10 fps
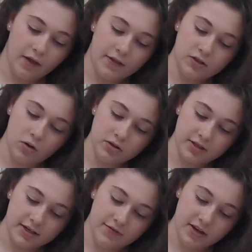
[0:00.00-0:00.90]
This whole
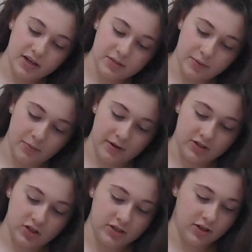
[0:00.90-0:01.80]
scientific experiment
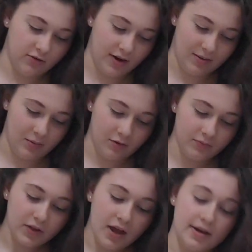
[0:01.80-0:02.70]
is just incredible.
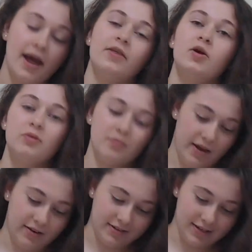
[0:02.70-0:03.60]
Now they're
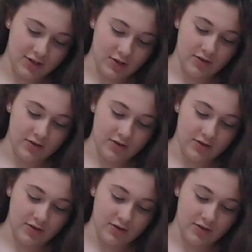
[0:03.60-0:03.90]
preparing to